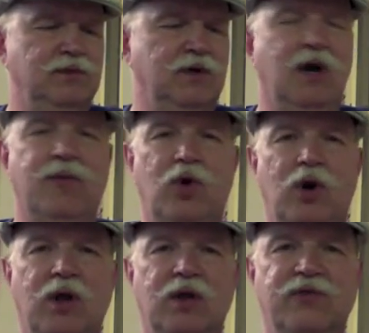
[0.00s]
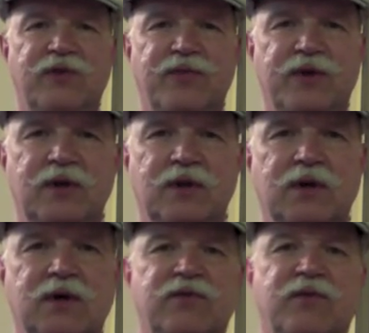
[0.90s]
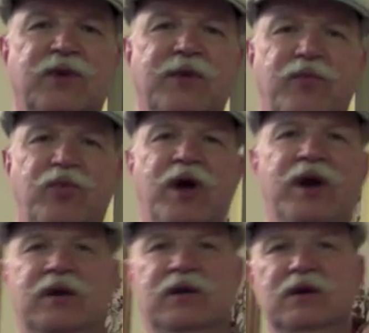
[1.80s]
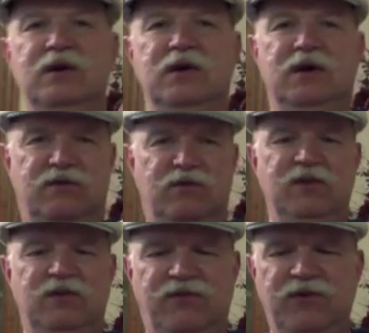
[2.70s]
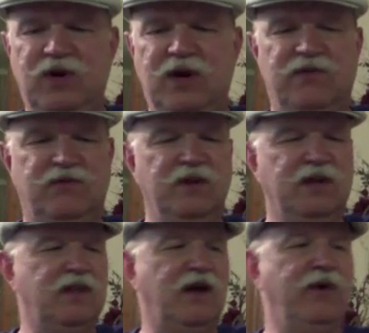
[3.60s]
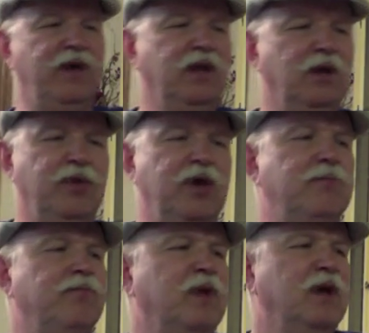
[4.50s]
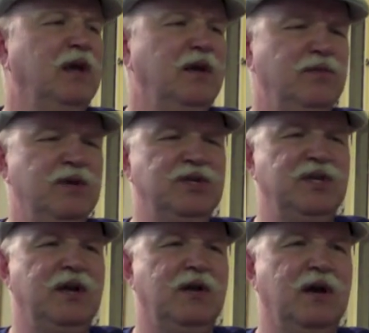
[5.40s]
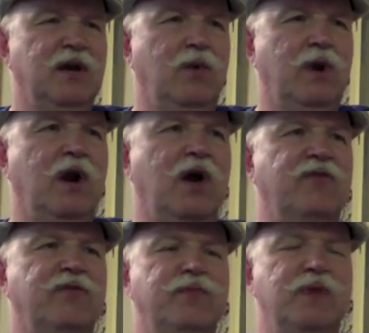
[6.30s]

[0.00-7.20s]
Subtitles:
Armor All or something, some type of product. And so they just feel kind of slick that way a little bit, and I imagine that'll kind of wear off.